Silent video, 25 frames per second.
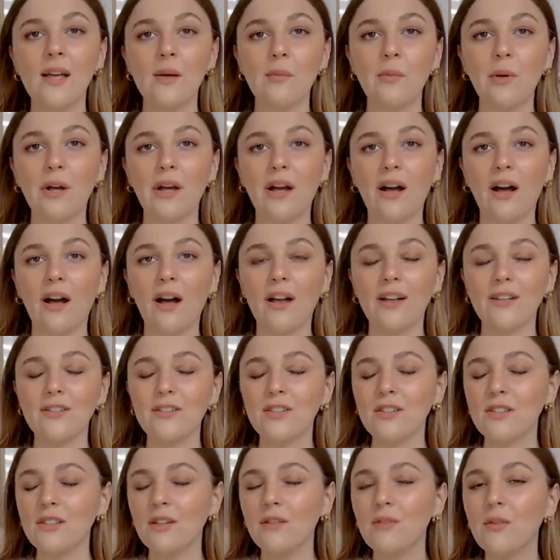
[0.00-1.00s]
But I
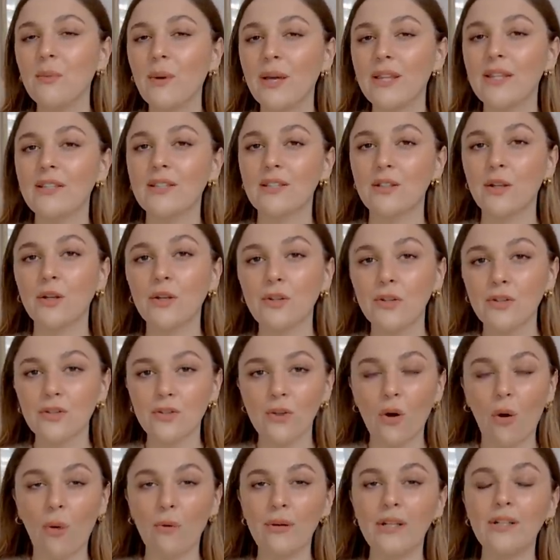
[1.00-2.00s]
just love the way this
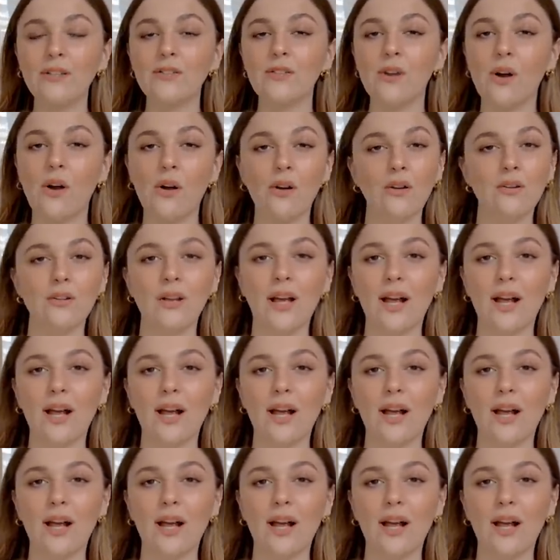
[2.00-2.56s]
looks on its own.